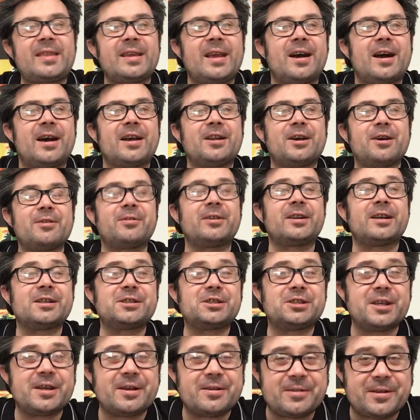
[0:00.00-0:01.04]
I know of a
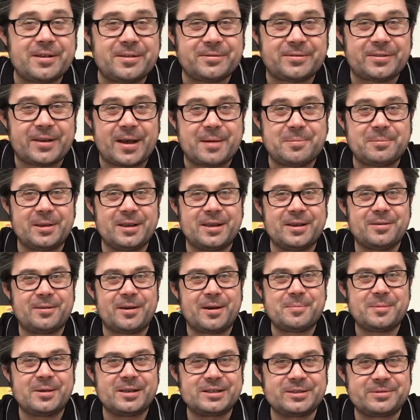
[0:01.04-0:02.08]
Nigerian family who I
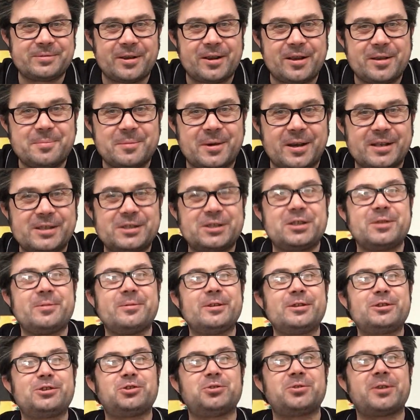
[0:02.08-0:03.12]
miss very much, who
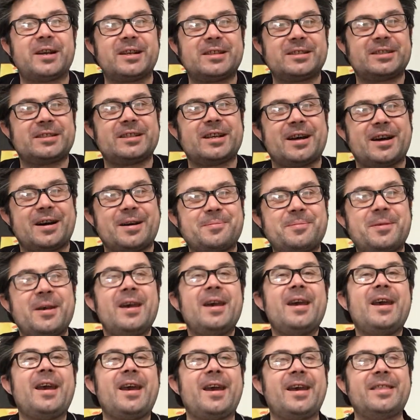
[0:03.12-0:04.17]
would dress up
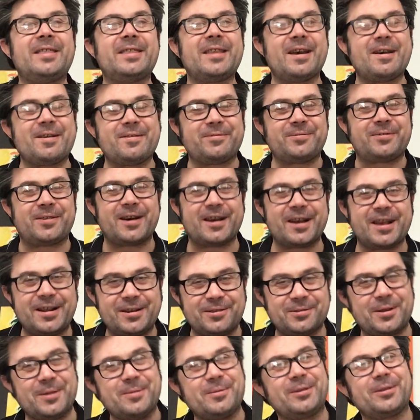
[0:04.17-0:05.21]
in their
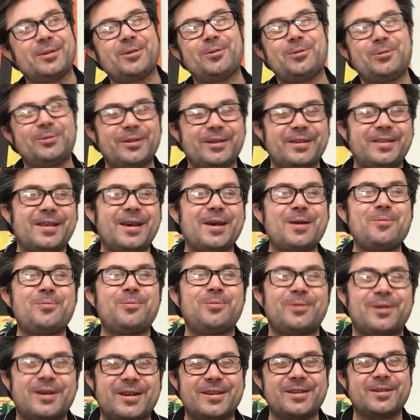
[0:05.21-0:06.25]
finery with all of their
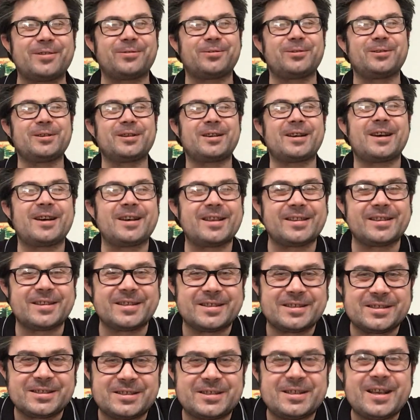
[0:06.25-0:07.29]
wonderful
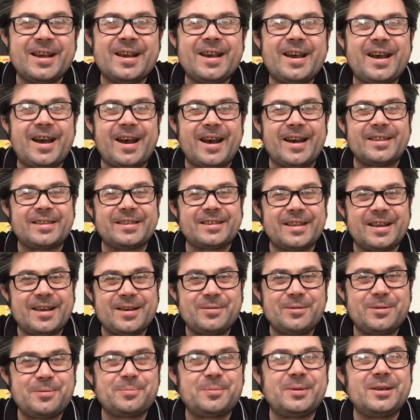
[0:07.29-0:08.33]
colours, and they
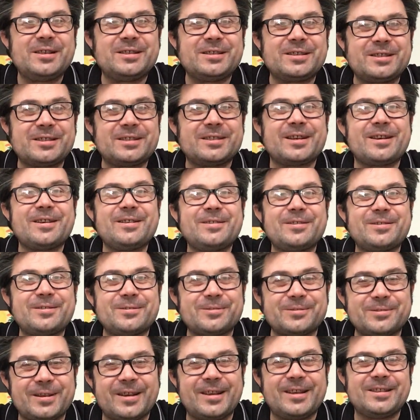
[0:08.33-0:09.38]
would be so
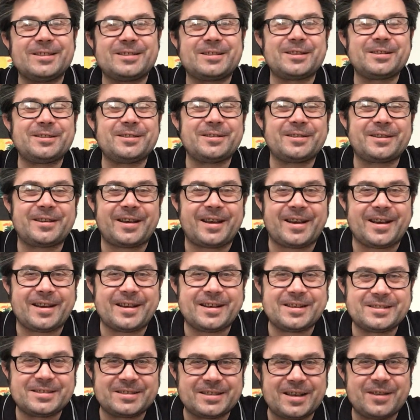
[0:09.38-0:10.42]
great to look
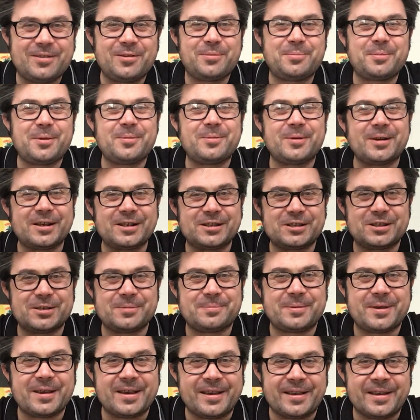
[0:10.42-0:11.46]
at as they would be
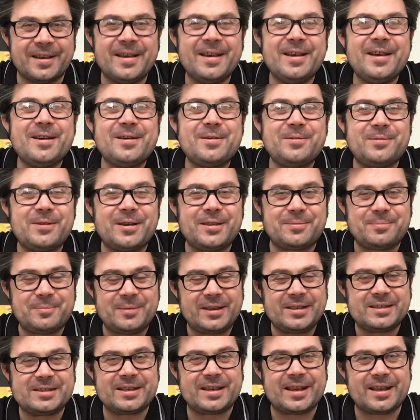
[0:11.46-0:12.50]
worshipping with
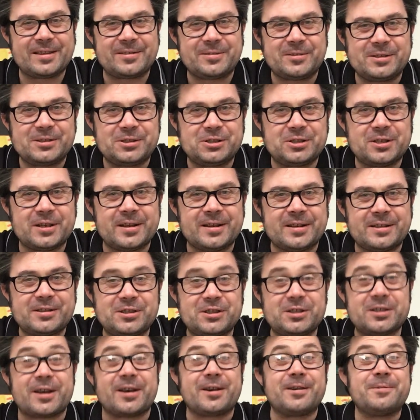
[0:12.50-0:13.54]
me together in church.
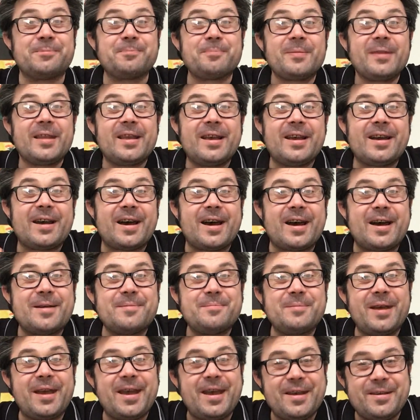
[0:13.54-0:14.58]
So,
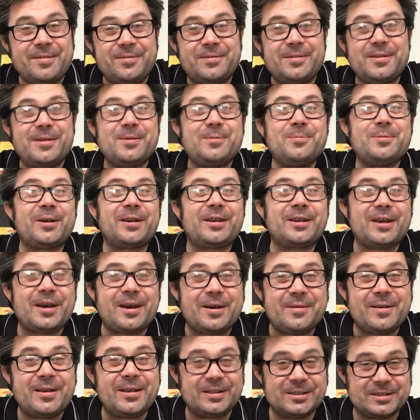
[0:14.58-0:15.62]
if you were
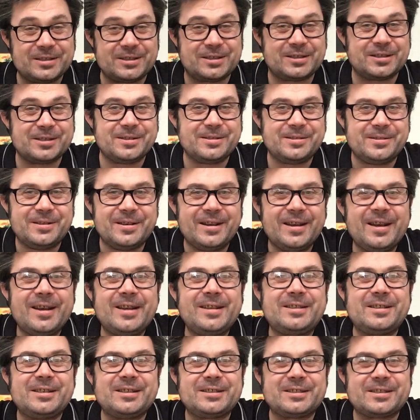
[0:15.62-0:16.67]
going to
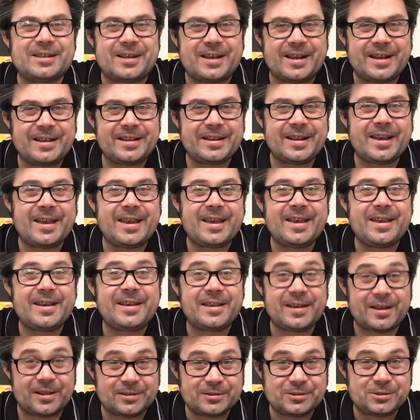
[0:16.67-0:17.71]
design a
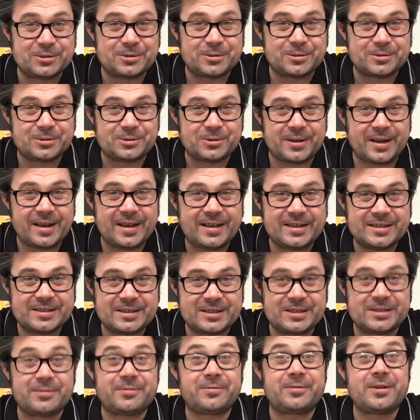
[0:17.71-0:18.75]
cultural
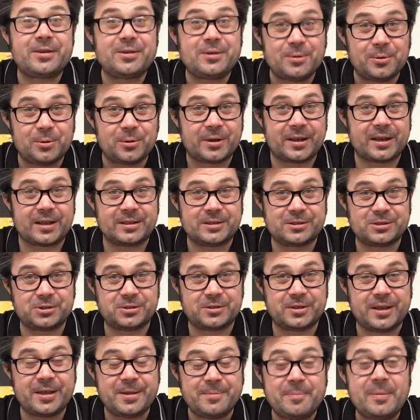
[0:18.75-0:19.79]
dress for your
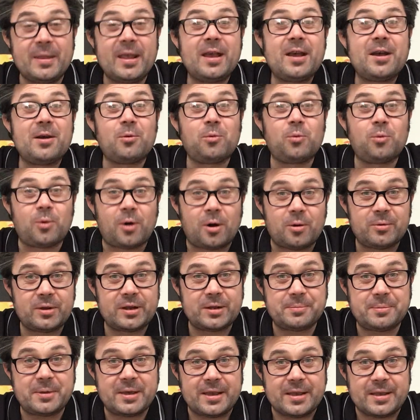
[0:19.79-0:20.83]
country, what would
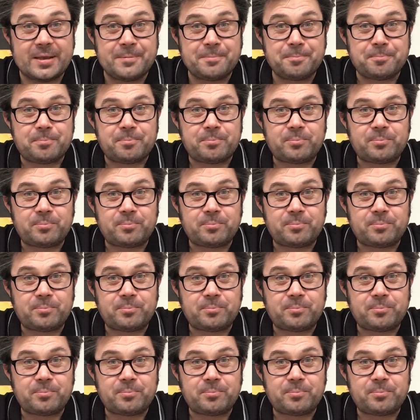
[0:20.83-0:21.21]
it be?